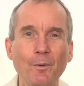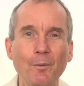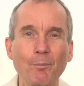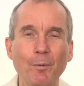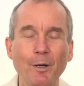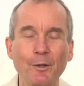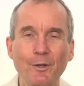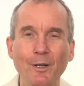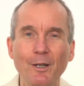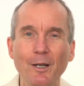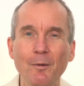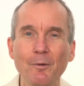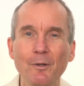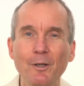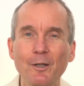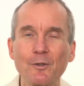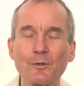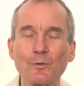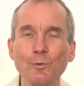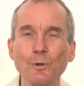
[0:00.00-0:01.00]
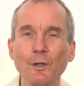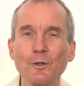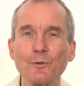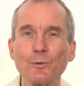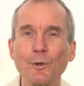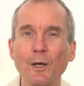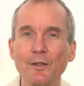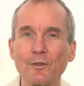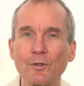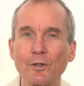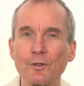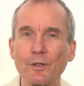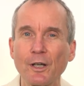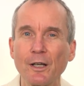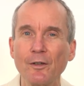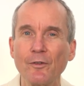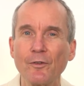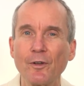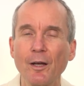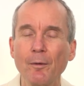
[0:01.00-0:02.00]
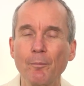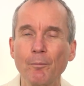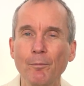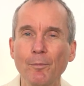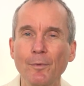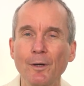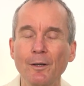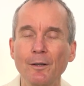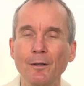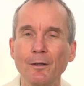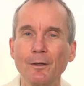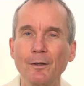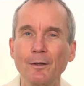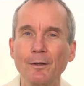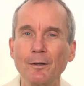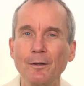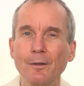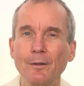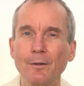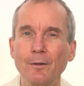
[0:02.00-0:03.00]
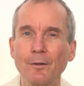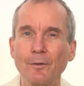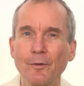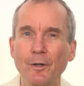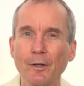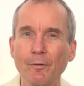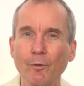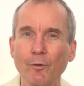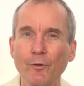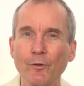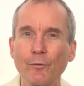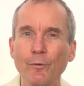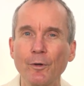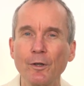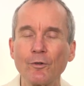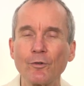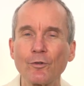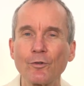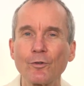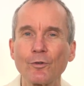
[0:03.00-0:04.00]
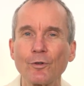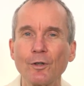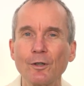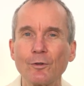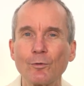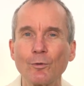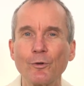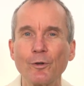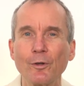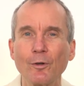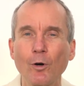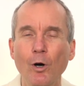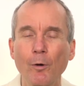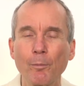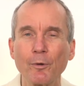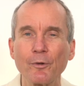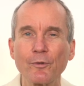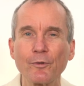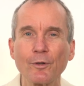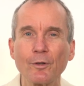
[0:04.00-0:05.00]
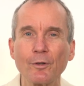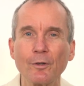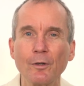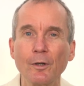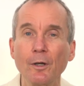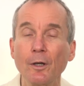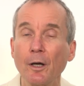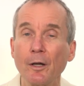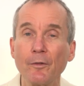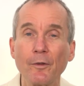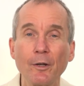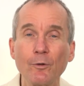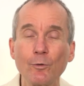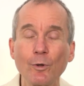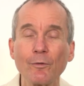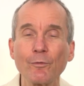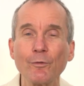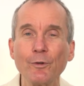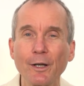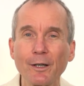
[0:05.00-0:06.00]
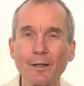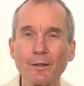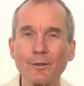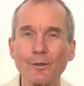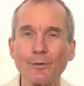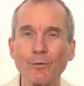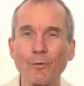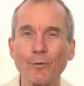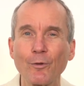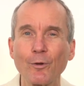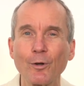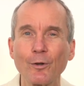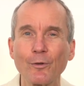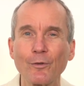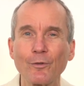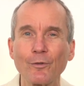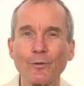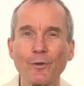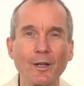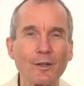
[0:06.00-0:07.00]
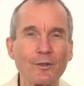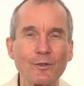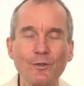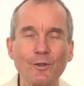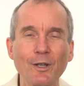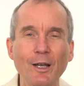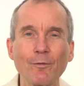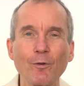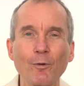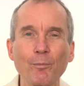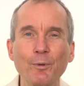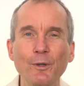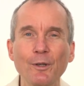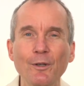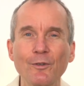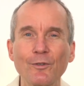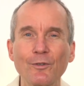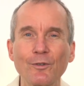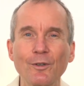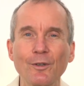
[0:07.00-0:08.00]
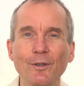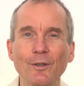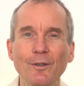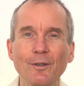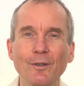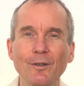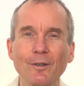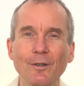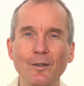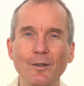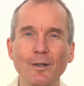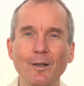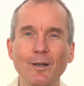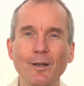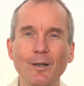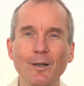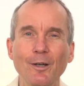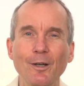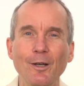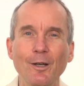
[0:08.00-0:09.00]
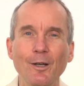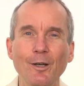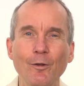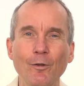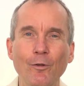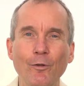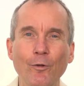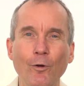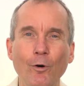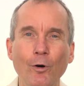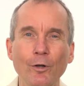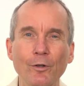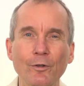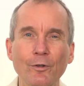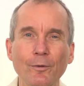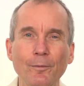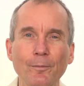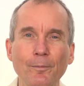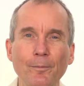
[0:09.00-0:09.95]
but as soon as you entertain them, they will switch into the opposite. And then you have negative thoughts. There's never peace in thought.